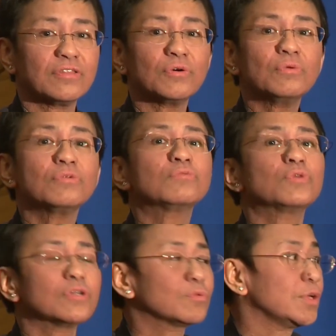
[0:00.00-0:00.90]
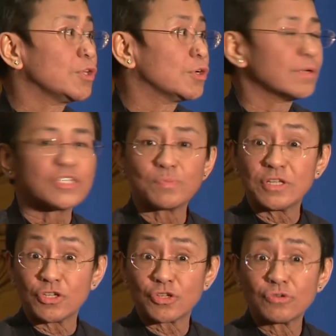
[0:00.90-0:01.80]
the old world we know has
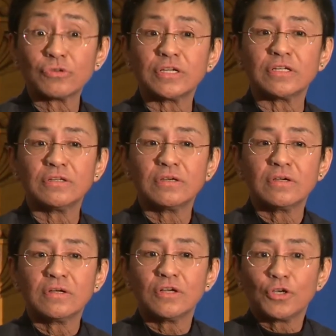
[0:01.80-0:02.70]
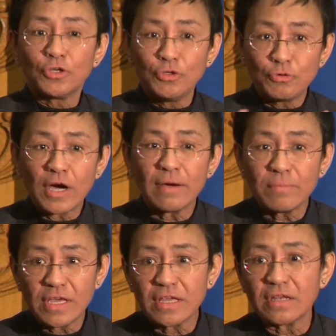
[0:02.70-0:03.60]
been destroyed, you
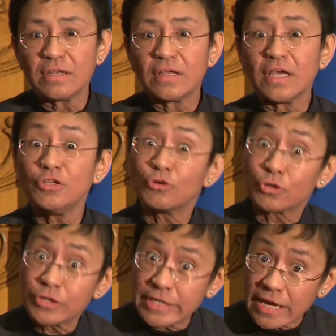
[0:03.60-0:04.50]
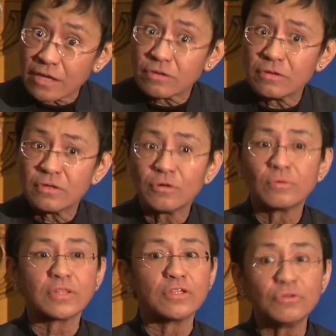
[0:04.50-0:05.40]
come in and you create
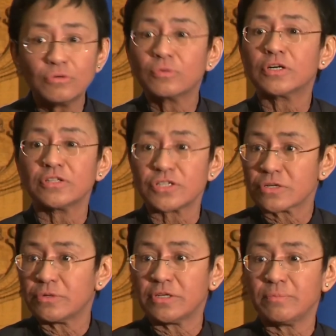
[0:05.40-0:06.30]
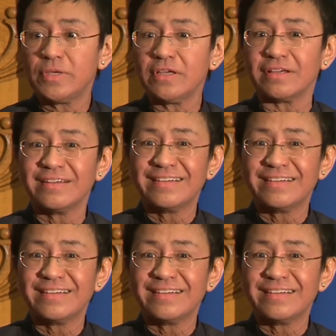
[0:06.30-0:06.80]
what the new world is going to be.